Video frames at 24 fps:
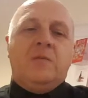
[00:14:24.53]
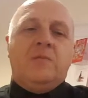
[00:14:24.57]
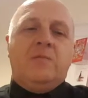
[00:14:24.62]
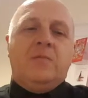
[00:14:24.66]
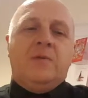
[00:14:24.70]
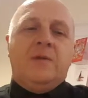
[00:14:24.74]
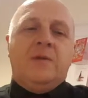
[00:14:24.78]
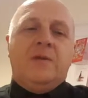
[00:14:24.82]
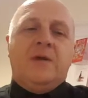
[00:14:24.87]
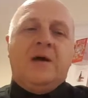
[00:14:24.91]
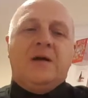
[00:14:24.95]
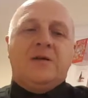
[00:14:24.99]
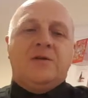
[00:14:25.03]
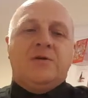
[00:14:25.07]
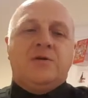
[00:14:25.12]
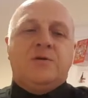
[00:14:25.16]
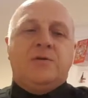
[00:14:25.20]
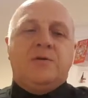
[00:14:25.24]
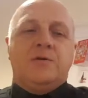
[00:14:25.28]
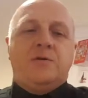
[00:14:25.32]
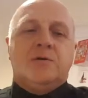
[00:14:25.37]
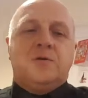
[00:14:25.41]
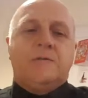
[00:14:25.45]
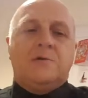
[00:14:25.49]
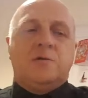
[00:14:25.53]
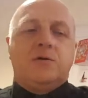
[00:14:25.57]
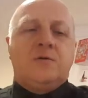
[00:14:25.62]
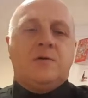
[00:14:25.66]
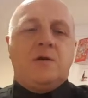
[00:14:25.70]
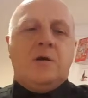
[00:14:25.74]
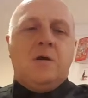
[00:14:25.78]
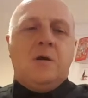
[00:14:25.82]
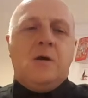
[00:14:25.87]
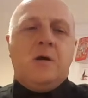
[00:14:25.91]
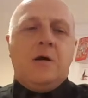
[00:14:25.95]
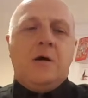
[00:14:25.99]
But that's just
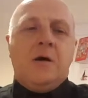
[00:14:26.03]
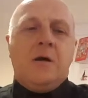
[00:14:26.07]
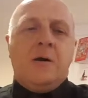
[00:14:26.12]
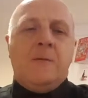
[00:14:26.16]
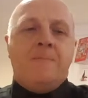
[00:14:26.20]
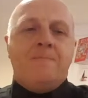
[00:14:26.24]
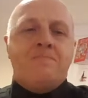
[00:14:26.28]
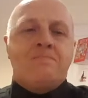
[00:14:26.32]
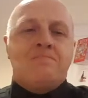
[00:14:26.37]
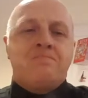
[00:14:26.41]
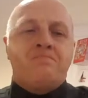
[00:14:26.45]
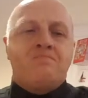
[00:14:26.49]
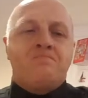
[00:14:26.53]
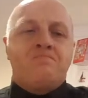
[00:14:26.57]
I'm